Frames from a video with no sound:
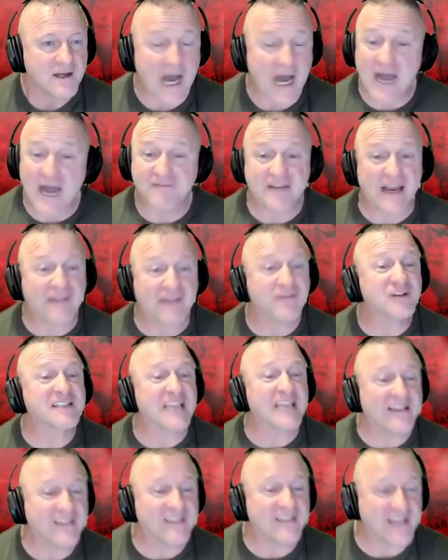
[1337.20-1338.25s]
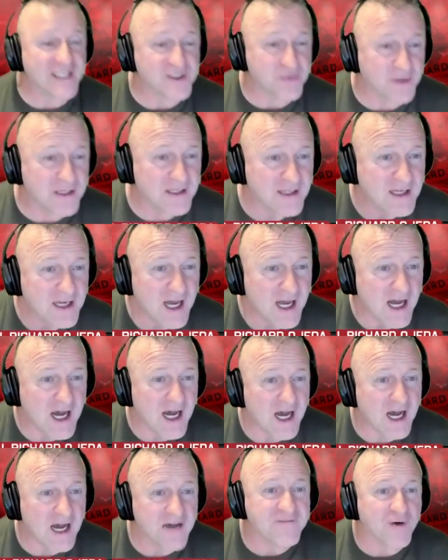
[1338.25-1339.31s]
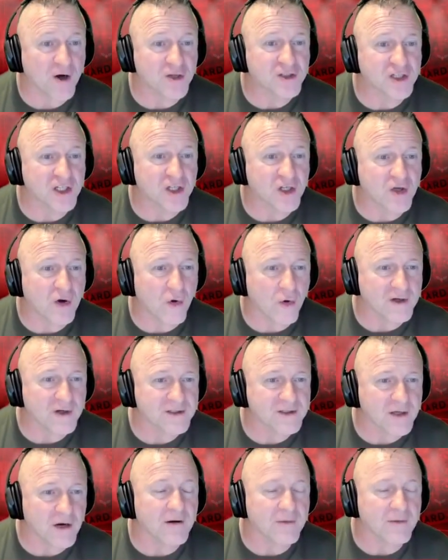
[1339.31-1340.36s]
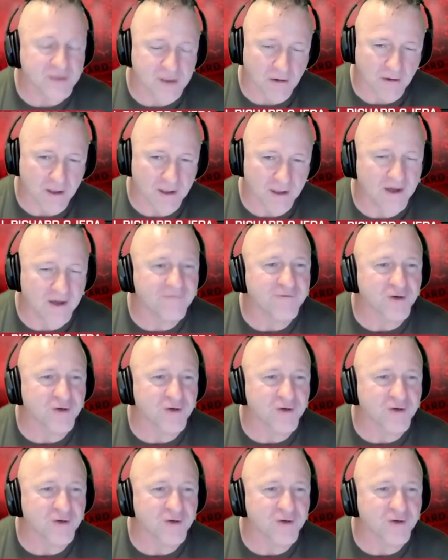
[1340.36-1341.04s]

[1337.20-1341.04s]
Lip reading: I've never seen this one. A Virginia court has ordered